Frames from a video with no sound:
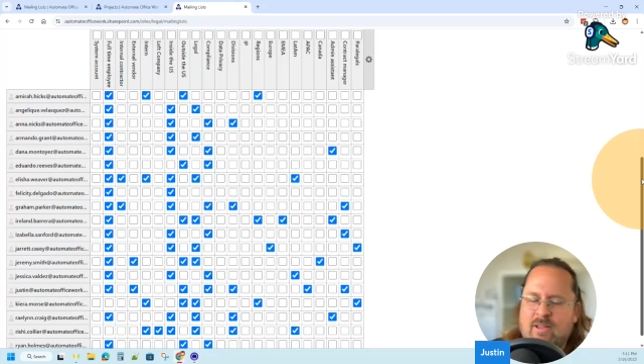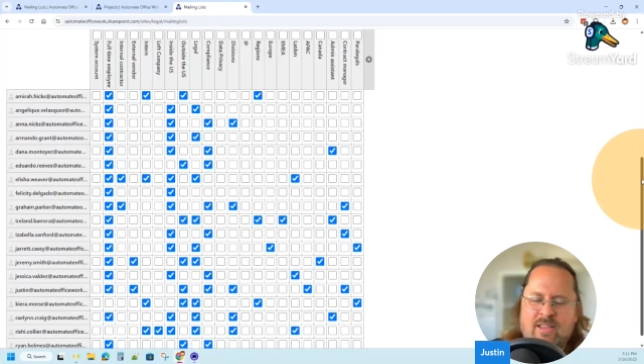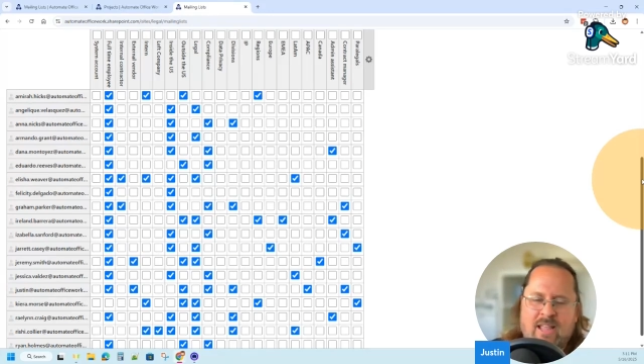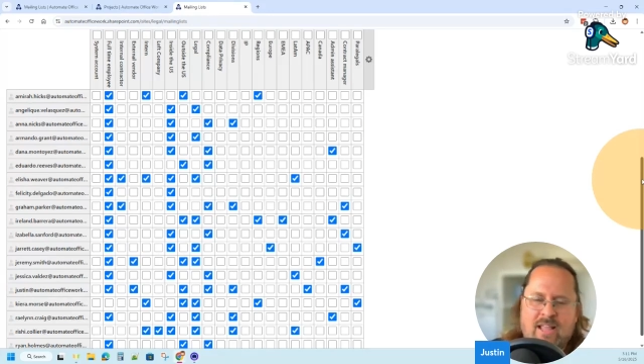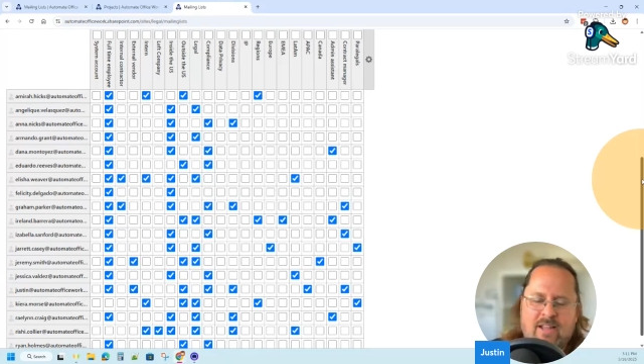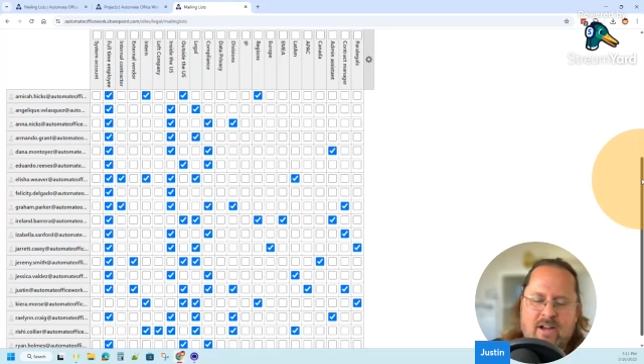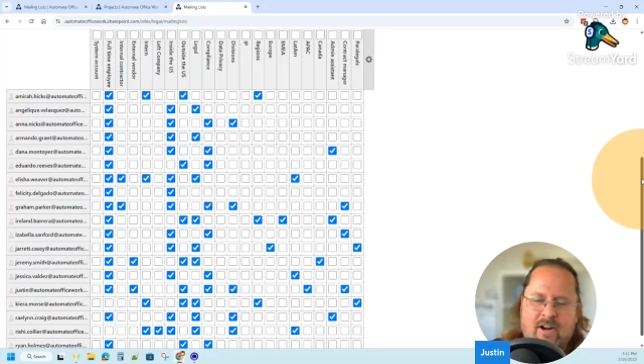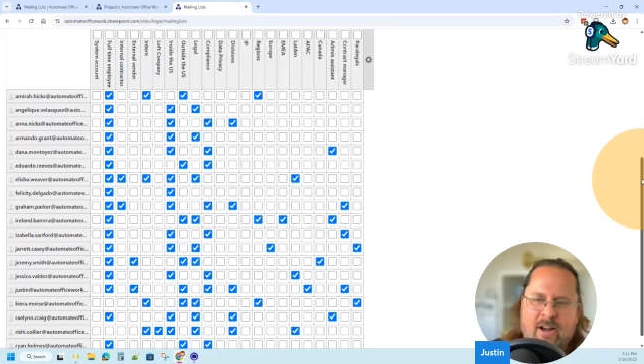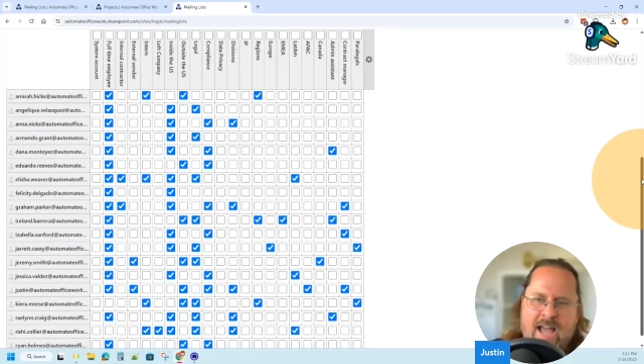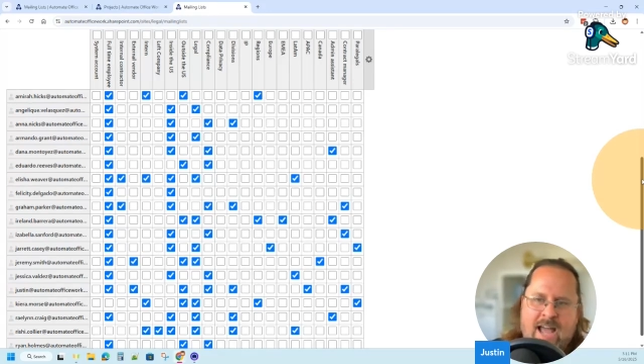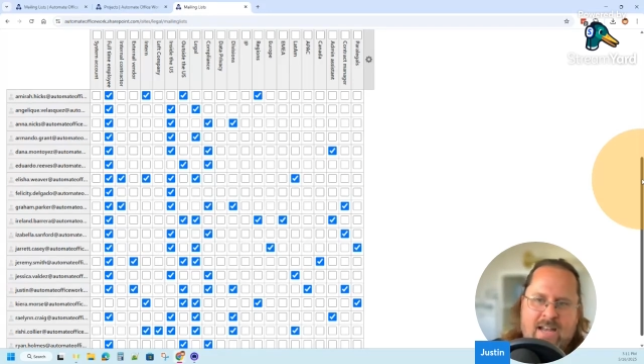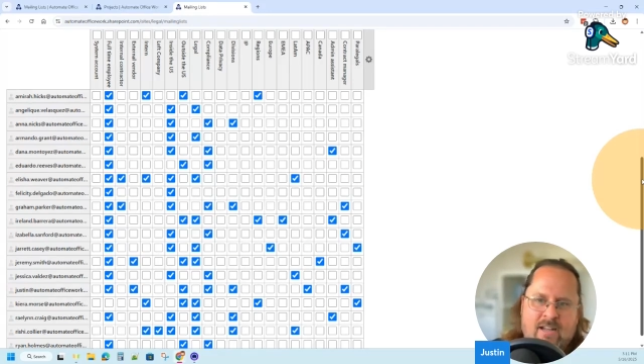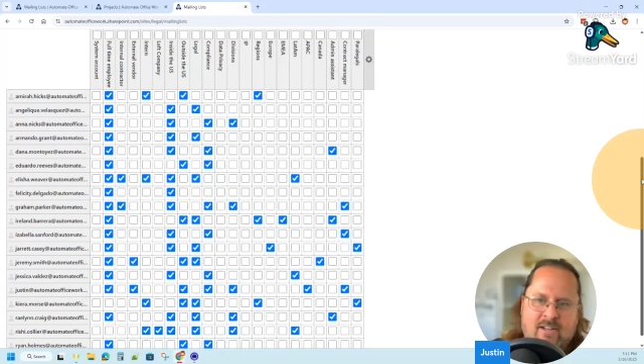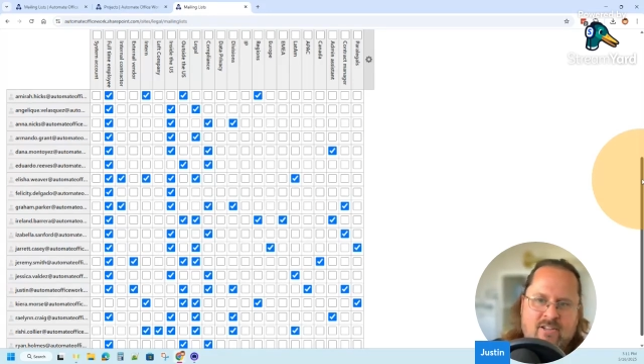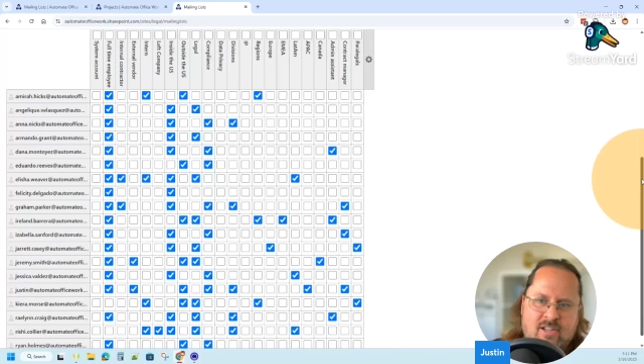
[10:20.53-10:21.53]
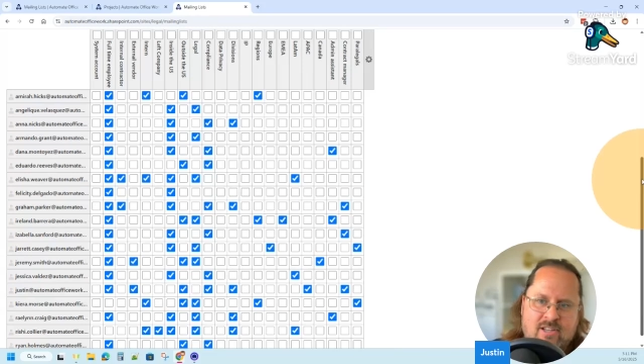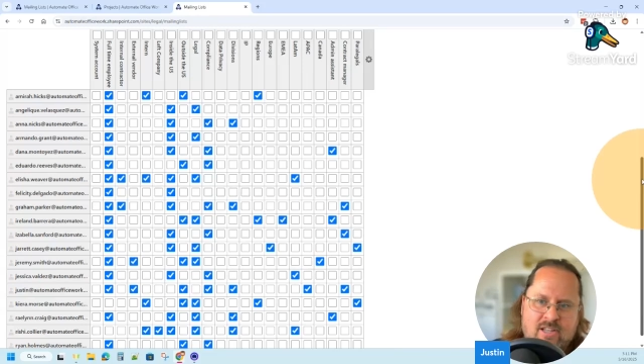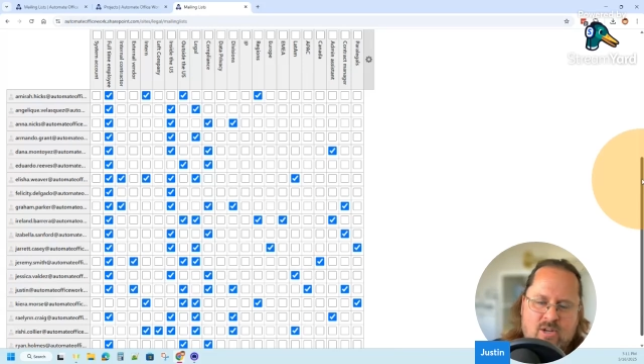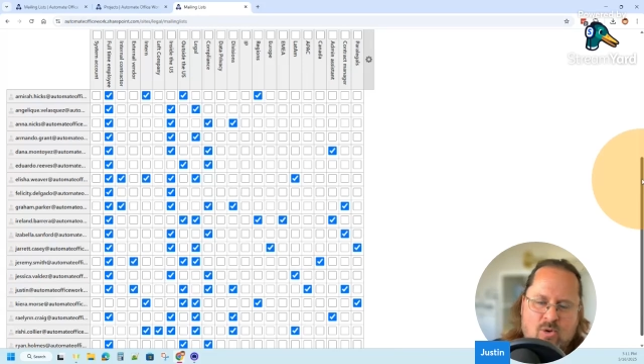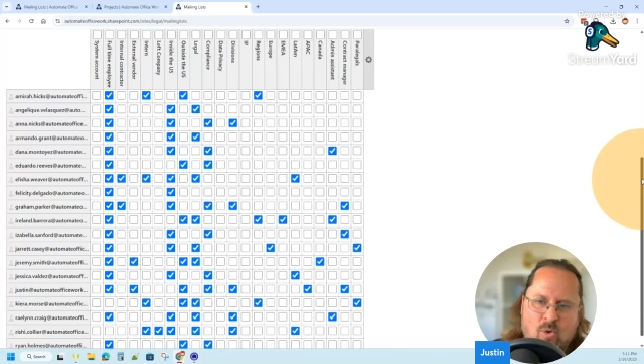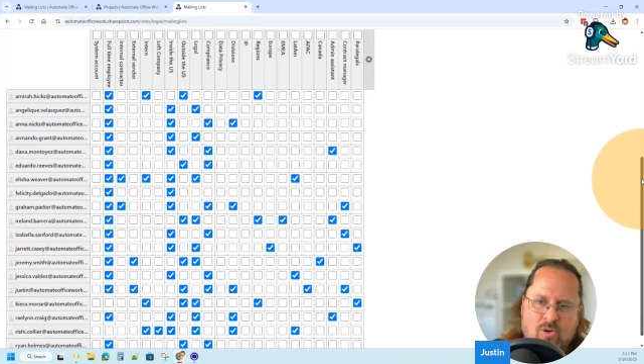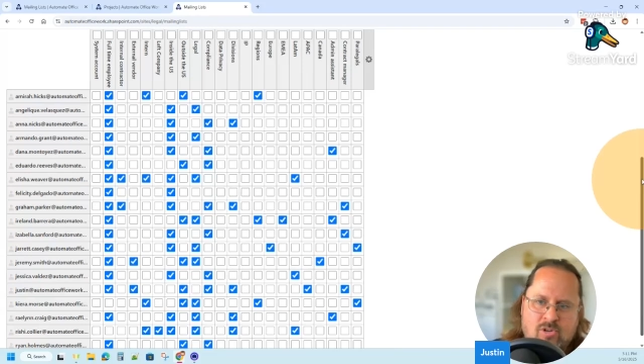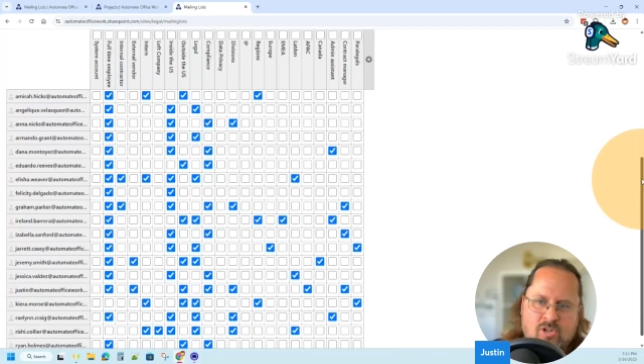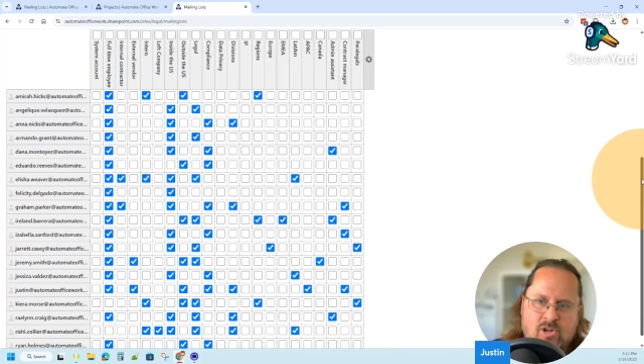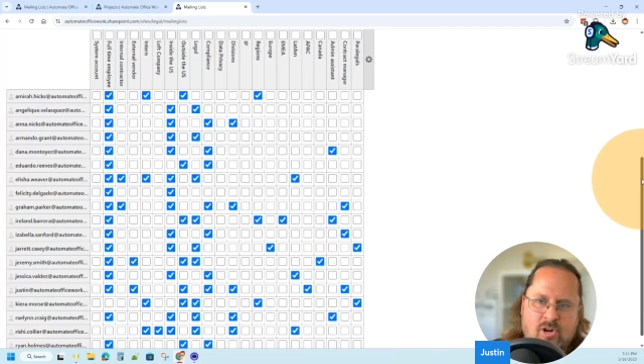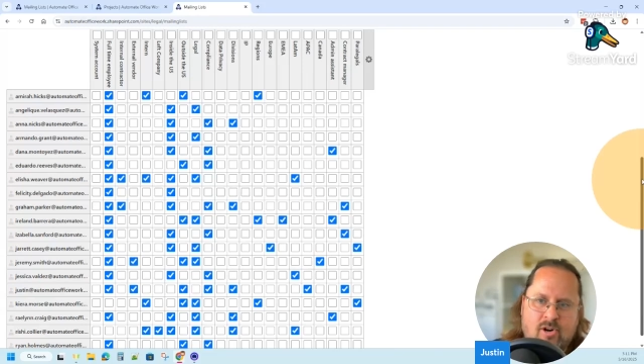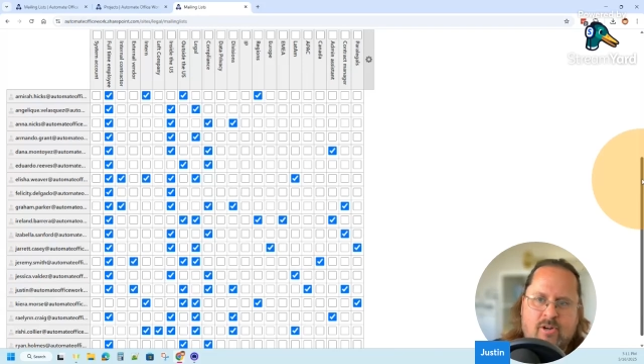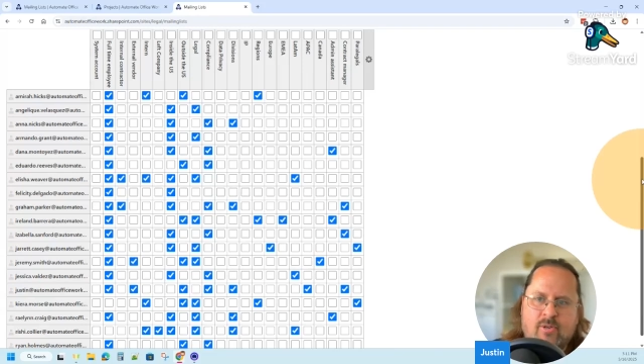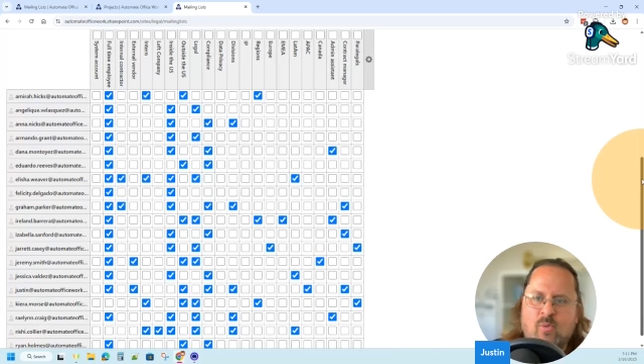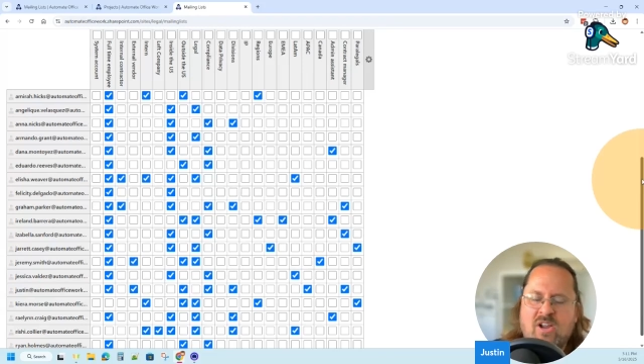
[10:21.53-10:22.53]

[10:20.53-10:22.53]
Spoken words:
that they're added to the org chart,